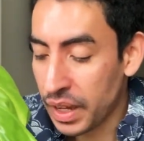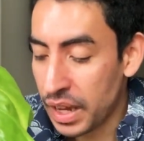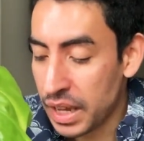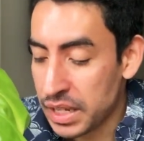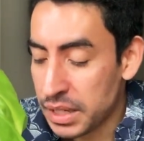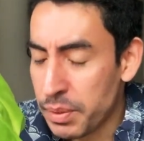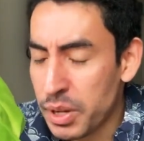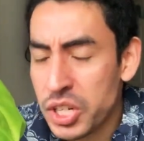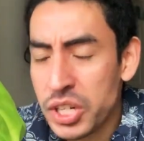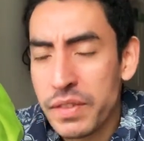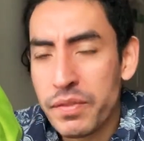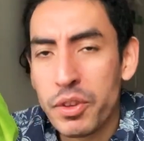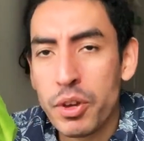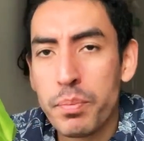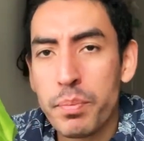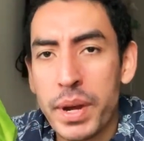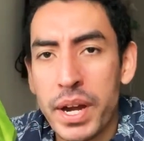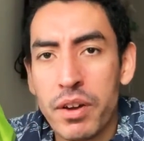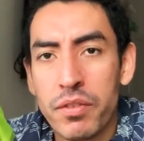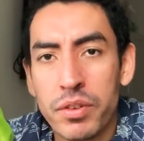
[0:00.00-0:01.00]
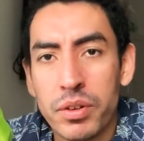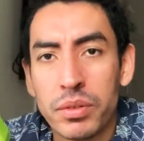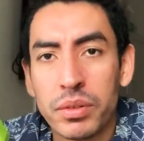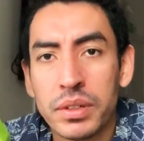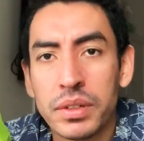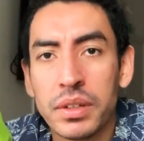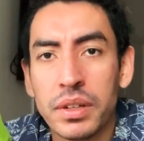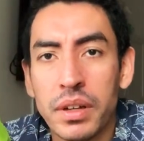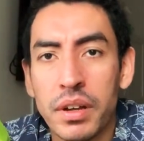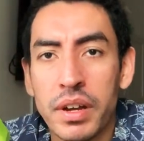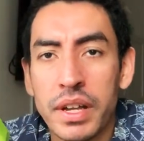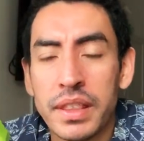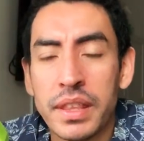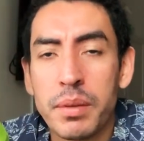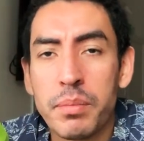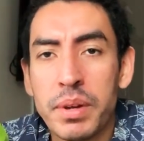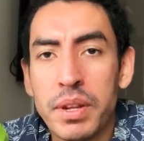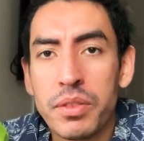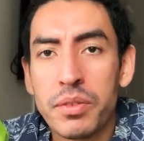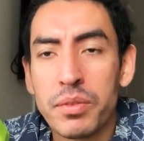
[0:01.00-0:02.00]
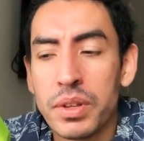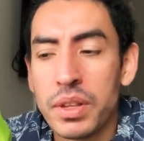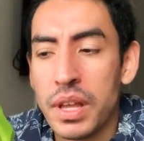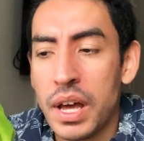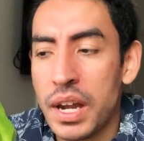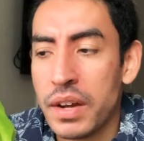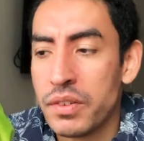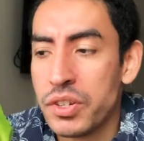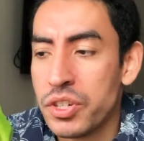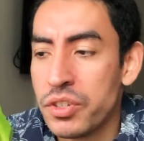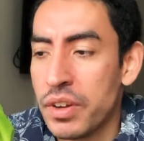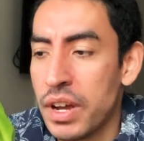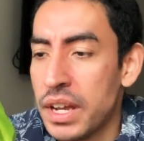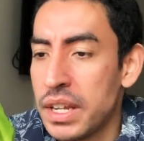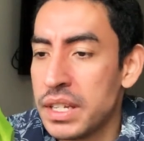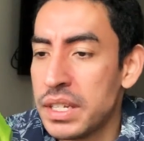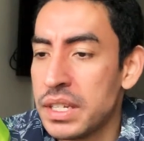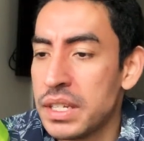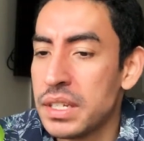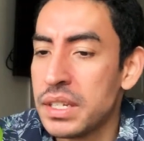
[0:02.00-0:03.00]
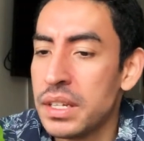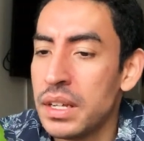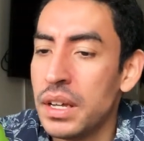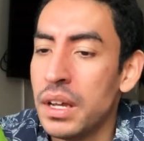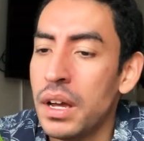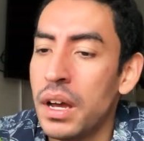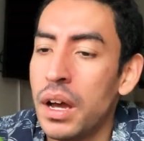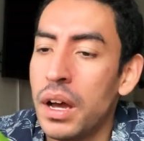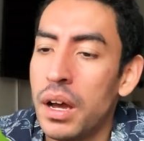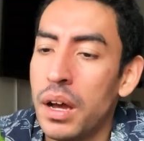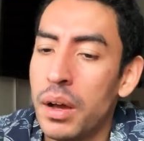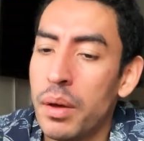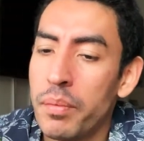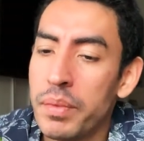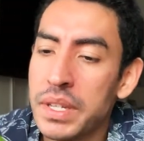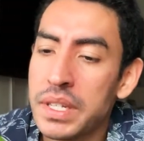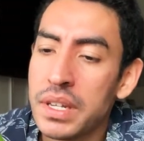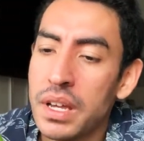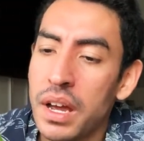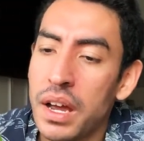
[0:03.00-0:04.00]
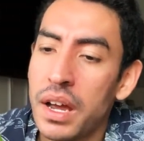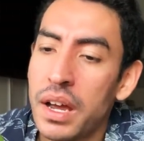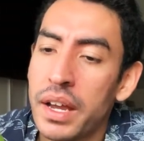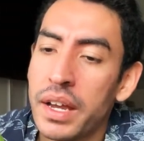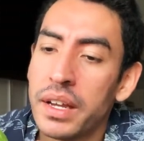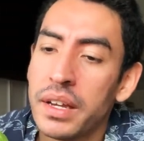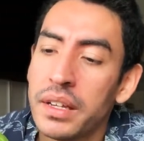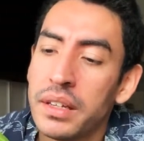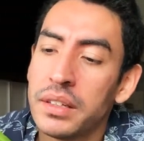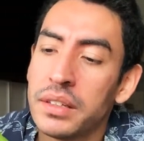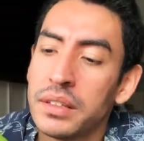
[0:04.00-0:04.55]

Especially if they're bare root, right? They've been through a lot of stress. This guy,